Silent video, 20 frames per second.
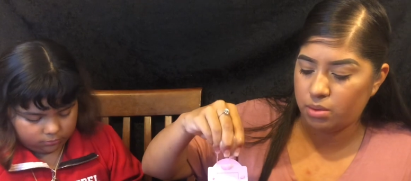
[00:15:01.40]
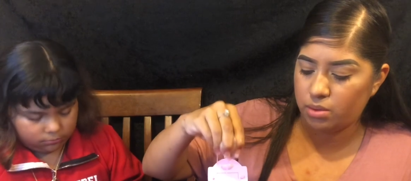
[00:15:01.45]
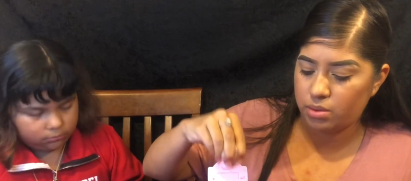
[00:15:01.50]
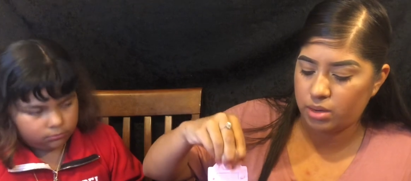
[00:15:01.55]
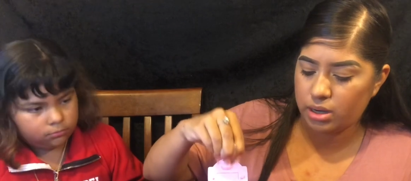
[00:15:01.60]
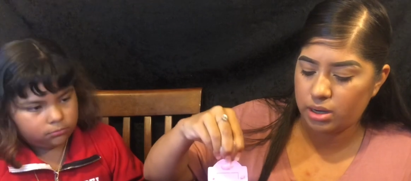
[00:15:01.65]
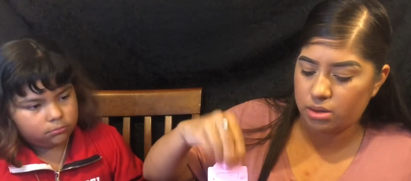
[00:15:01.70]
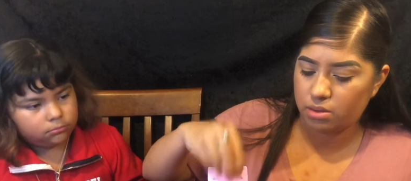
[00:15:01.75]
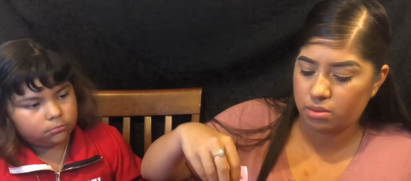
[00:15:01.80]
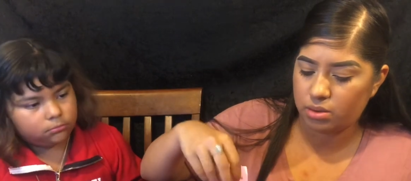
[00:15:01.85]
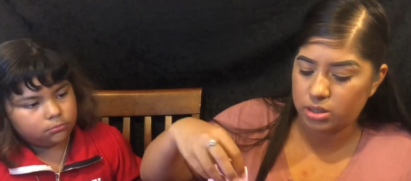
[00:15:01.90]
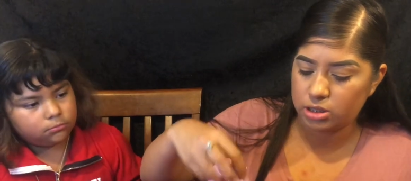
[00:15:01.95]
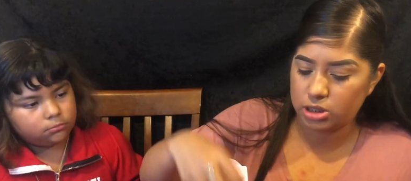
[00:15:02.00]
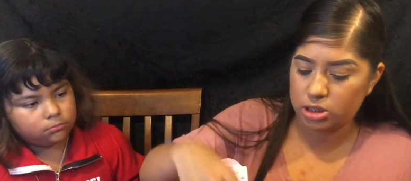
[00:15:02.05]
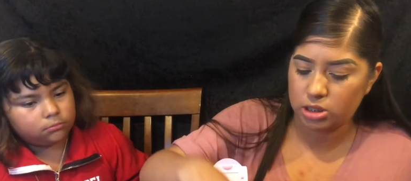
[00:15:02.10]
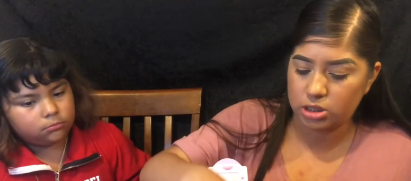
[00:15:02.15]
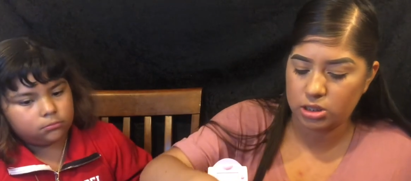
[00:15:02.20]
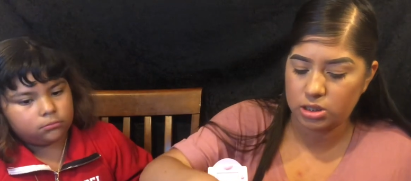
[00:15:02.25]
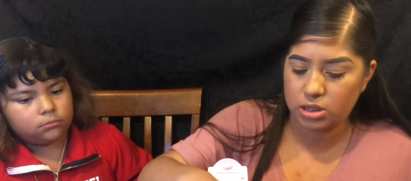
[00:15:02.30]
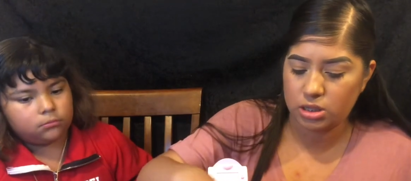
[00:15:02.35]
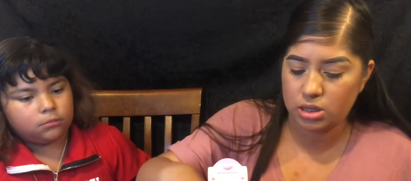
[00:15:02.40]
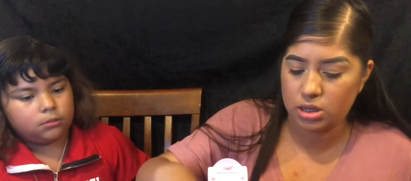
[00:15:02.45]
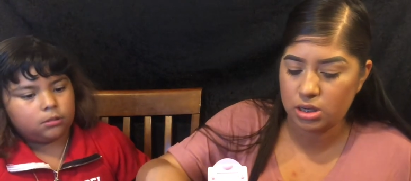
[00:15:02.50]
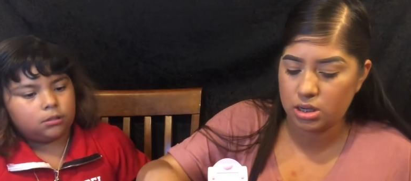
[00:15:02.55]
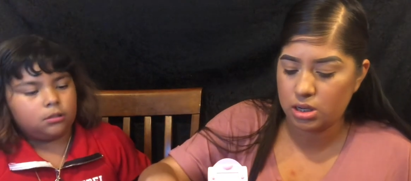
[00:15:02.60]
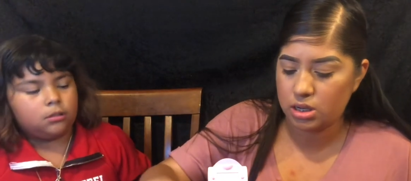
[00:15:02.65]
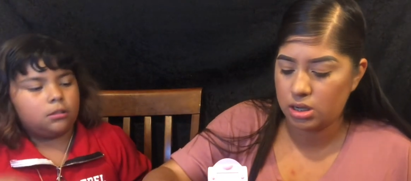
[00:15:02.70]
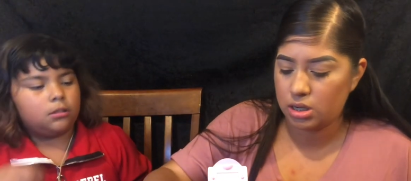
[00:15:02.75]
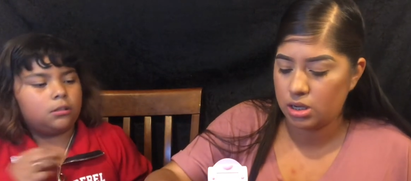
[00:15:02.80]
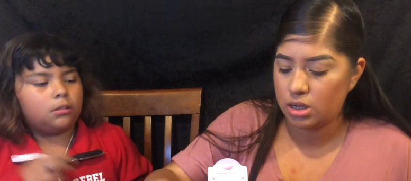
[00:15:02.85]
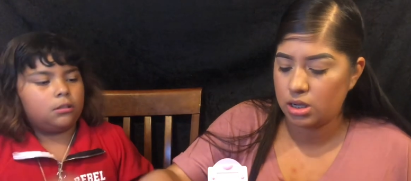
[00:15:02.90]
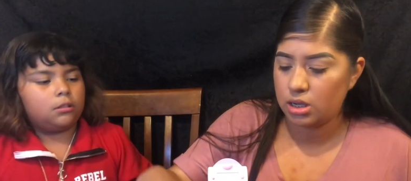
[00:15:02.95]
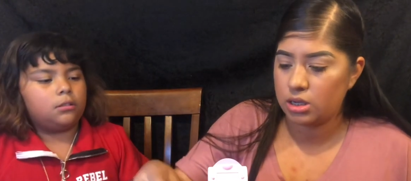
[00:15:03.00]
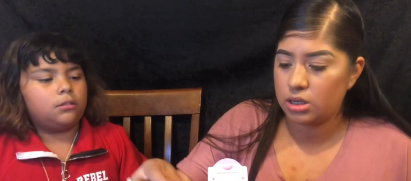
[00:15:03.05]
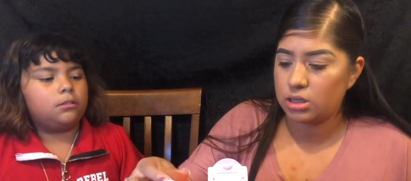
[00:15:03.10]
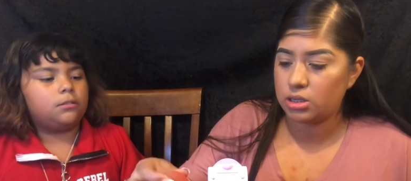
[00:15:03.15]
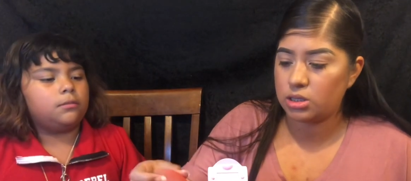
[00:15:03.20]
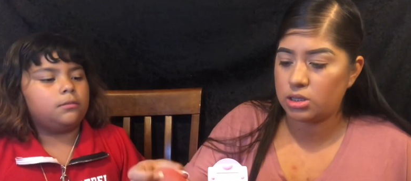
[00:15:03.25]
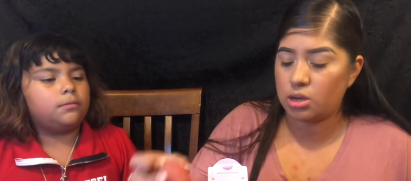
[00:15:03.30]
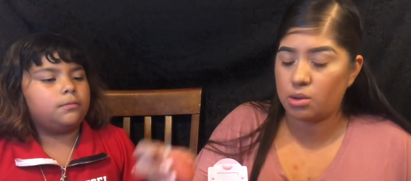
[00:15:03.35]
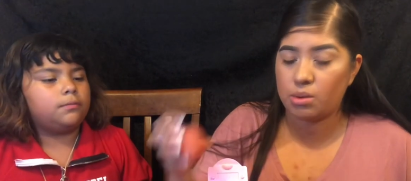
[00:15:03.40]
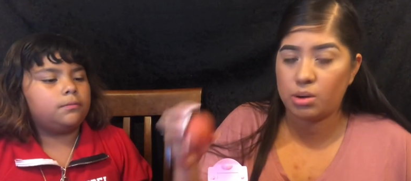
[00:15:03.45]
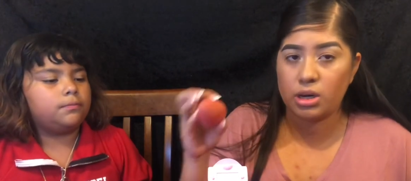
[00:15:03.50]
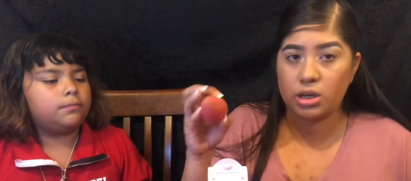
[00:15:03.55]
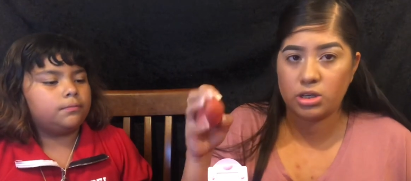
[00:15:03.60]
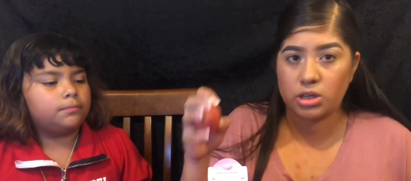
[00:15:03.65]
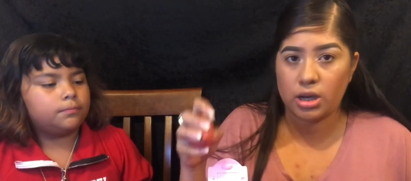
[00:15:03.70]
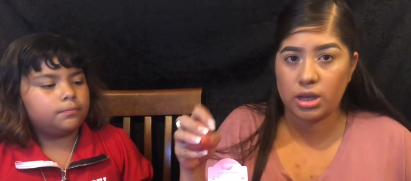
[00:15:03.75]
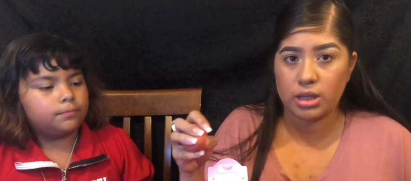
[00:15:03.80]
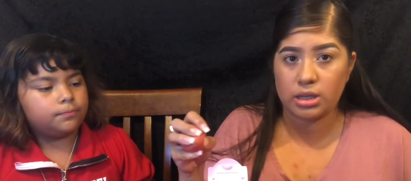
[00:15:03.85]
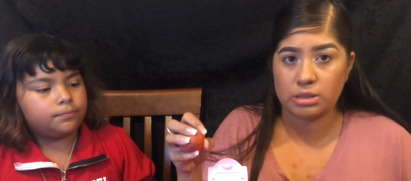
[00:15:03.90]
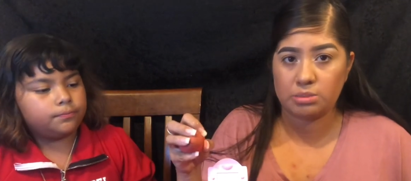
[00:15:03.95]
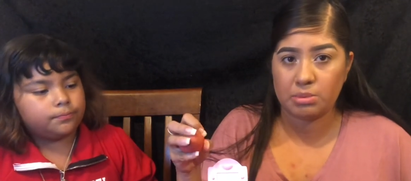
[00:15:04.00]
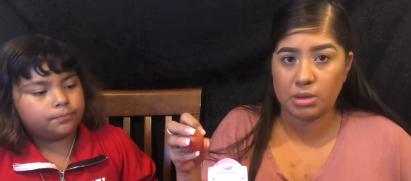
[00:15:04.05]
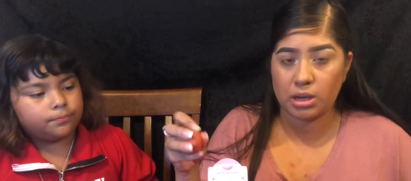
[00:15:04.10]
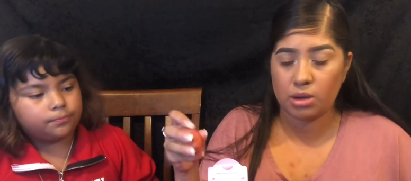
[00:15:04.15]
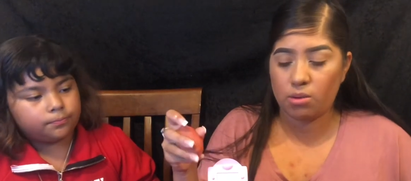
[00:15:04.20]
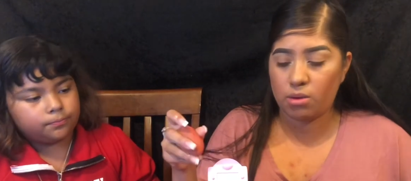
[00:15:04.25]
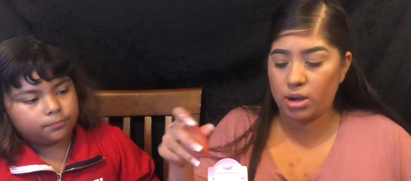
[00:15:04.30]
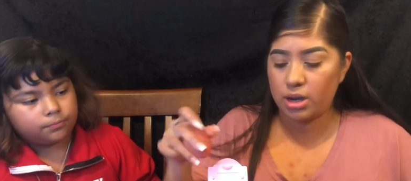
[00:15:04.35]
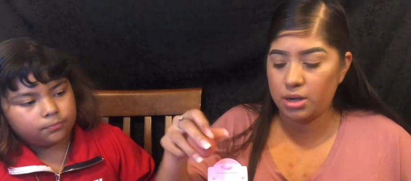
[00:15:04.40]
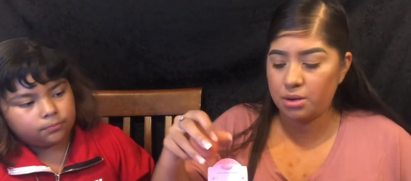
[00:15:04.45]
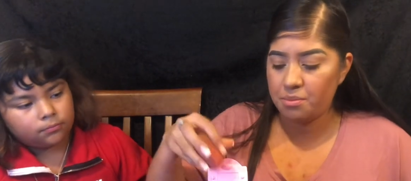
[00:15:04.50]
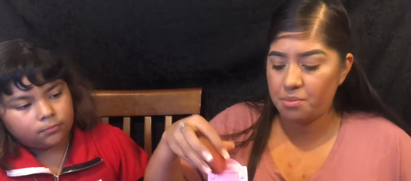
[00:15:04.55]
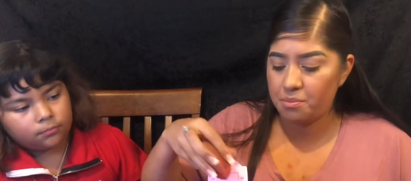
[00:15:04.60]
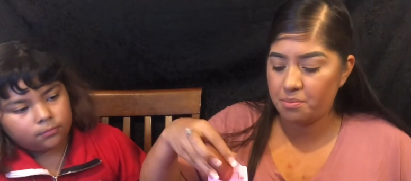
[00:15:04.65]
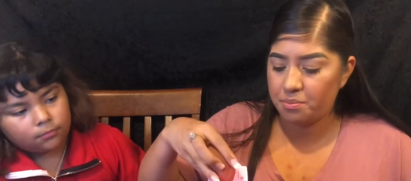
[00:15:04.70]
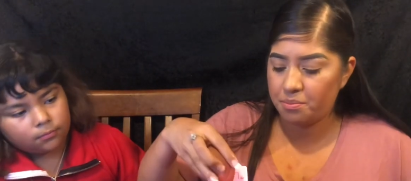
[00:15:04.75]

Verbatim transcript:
Speaker 1: one right now. Watch. So we're going to try this big one.